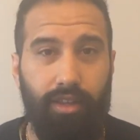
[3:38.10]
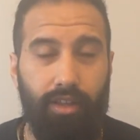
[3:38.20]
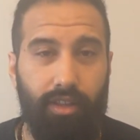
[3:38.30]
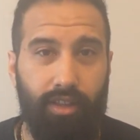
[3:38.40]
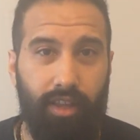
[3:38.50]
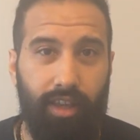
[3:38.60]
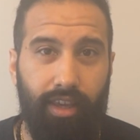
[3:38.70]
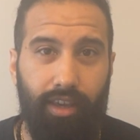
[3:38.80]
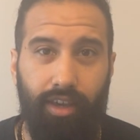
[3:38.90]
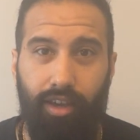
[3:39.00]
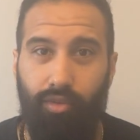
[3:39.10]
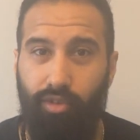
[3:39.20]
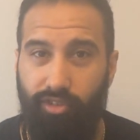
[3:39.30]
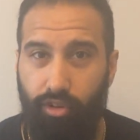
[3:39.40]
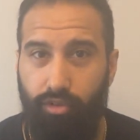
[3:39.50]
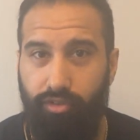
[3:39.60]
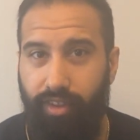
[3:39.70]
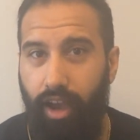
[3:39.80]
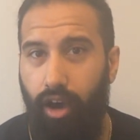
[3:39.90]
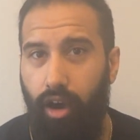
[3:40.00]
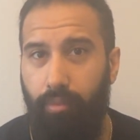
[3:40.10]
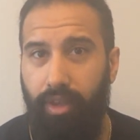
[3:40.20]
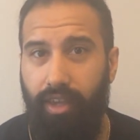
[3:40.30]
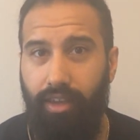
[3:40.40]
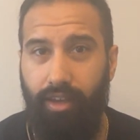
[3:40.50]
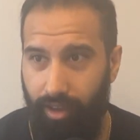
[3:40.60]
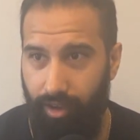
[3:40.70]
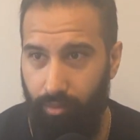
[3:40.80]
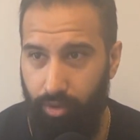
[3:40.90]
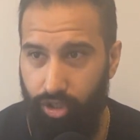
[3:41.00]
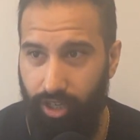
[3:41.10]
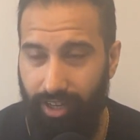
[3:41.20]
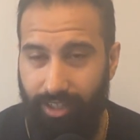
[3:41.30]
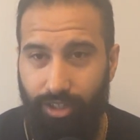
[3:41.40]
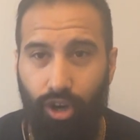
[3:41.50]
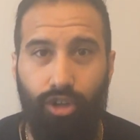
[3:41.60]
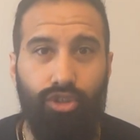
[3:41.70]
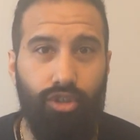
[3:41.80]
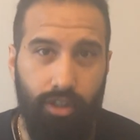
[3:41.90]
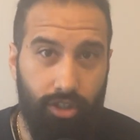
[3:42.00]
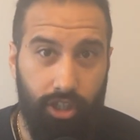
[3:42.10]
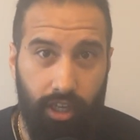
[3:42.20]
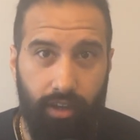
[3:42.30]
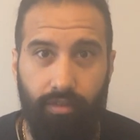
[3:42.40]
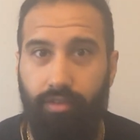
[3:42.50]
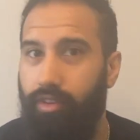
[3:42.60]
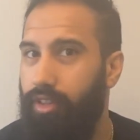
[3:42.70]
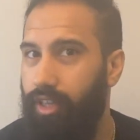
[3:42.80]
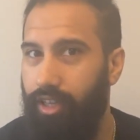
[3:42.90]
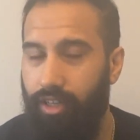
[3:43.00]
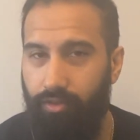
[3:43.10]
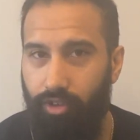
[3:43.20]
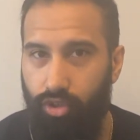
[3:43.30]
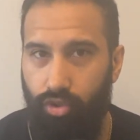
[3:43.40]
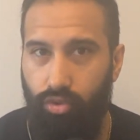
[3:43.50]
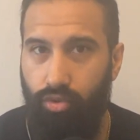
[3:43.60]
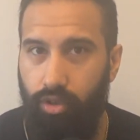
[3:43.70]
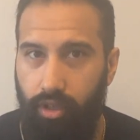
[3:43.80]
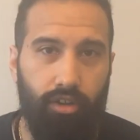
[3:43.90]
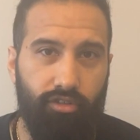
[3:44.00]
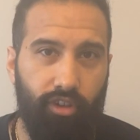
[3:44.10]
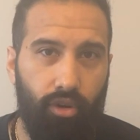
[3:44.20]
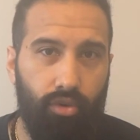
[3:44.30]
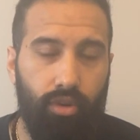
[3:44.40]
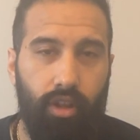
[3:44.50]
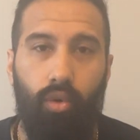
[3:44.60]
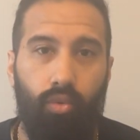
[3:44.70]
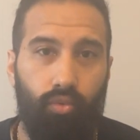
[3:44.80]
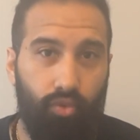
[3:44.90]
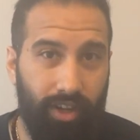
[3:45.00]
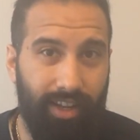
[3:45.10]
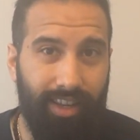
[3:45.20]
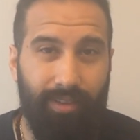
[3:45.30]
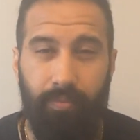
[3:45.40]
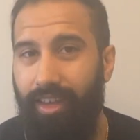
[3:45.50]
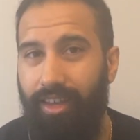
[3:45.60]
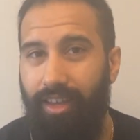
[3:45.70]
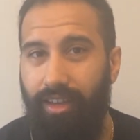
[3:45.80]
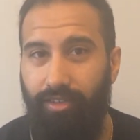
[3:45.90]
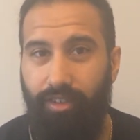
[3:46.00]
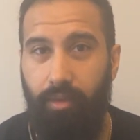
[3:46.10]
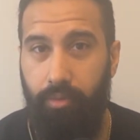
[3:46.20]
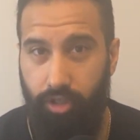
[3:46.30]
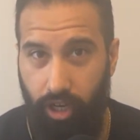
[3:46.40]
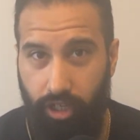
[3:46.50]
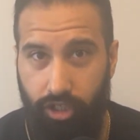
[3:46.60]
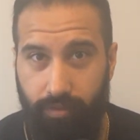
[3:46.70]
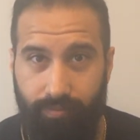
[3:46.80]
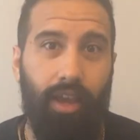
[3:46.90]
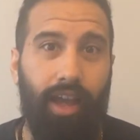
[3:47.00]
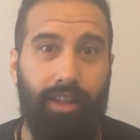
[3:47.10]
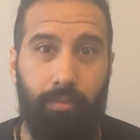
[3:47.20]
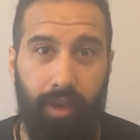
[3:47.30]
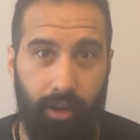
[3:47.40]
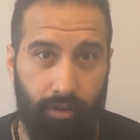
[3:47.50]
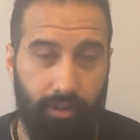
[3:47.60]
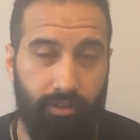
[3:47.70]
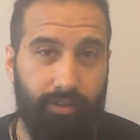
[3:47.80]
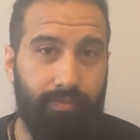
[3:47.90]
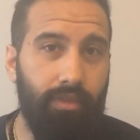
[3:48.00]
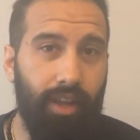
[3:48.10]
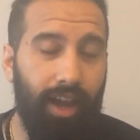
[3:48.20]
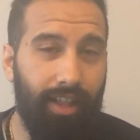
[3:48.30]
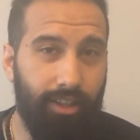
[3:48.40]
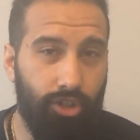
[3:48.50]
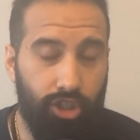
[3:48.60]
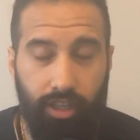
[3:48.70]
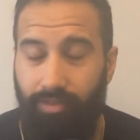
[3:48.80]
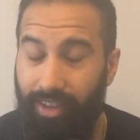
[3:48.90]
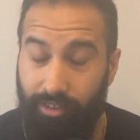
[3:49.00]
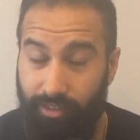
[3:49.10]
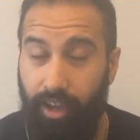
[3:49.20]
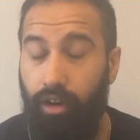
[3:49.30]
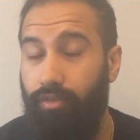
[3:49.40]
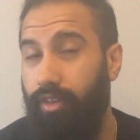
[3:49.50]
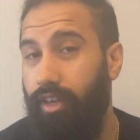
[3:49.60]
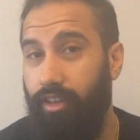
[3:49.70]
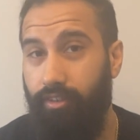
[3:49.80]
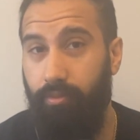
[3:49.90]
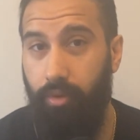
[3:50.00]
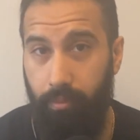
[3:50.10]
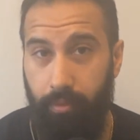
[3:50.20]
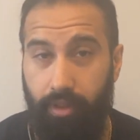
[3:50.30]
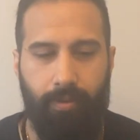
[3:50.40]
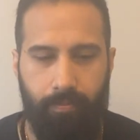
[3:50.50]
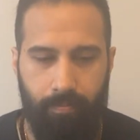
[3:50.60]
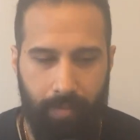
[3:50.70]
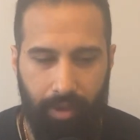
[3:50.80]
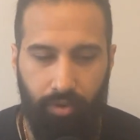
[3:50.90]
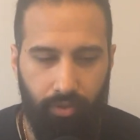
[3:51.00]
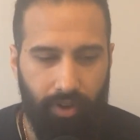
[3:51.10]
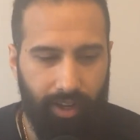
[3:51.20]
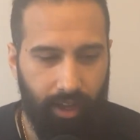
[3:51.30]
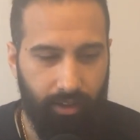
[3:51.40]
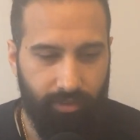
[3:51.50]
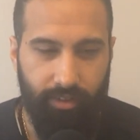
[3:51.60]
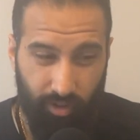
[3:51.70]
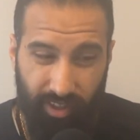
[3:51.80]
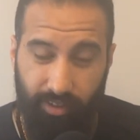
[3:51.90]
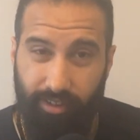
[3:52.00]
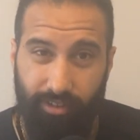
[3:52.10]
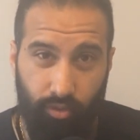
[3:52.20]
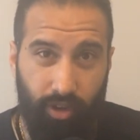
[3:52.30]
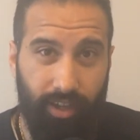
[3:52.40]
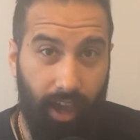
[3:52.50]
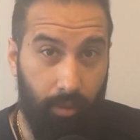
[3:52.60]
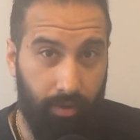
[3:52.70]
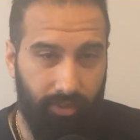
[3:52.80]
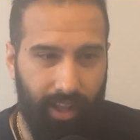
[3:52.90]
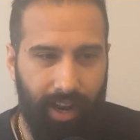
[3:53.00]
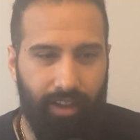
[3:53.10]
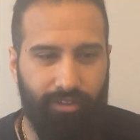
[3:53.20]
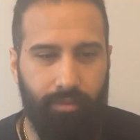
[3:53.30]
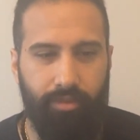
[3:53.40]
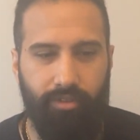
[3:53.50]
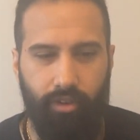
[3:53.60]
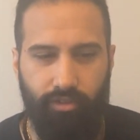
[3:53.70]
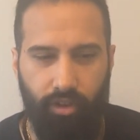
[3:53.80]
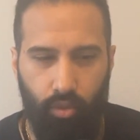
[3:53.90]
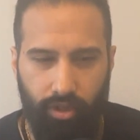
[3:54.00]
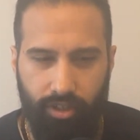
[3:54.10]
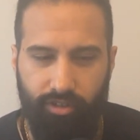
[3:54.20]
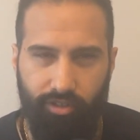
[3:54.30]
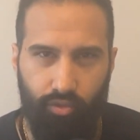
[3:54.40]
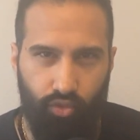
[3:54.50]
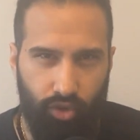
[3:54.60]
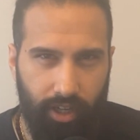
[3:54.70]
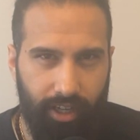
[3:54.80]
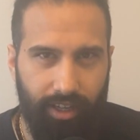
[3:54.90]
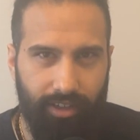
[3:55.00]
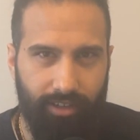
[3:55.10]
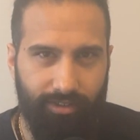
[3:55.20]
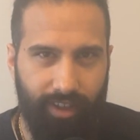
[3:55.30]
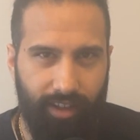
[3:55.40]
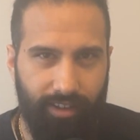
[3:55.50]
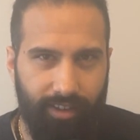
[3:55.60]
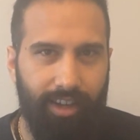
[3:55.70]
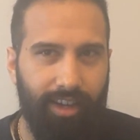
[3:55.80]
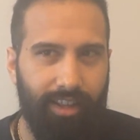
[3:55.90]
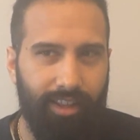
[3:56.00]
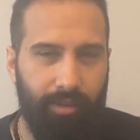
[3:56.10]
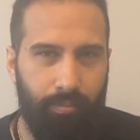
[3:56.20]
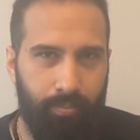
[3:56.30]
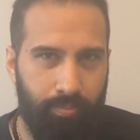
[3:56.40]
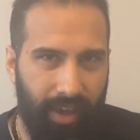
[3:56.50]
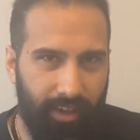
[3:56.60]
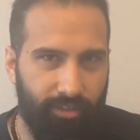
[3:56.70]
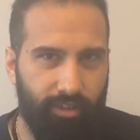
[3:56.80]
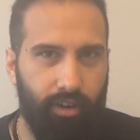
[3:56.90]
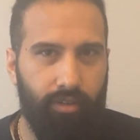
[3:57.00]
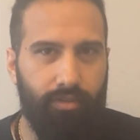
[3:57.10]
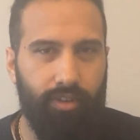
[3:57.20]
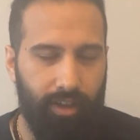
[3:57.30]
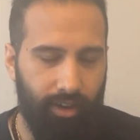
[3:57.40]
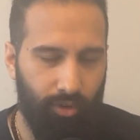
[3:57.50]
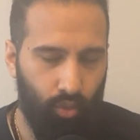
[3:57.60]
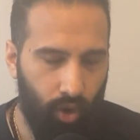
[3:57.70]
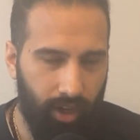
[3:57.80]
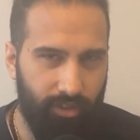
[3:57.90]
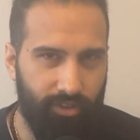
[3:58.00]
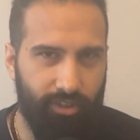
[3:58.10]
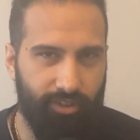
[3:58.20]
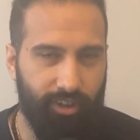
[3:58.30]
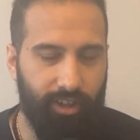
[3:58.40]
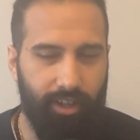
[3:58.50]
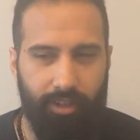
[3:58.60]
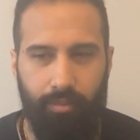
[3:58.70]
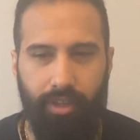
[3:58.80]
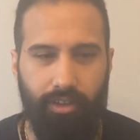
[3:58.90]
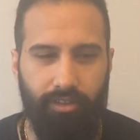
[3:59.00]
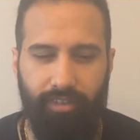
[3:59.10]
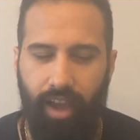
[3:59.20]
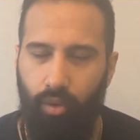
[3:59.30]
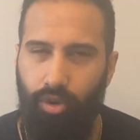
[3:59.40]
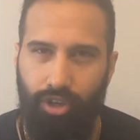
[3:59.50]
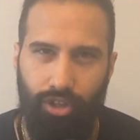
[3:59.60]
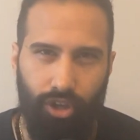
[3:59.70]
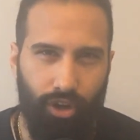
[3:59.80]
the results that are being projected onto the jiv, the individual soul, really is a projection, an appearance, and the jiv itself is Brahman. May we realize this. This is the recap of the last episode, so I want us to really understand the base of what has just occurred, because now we're going to go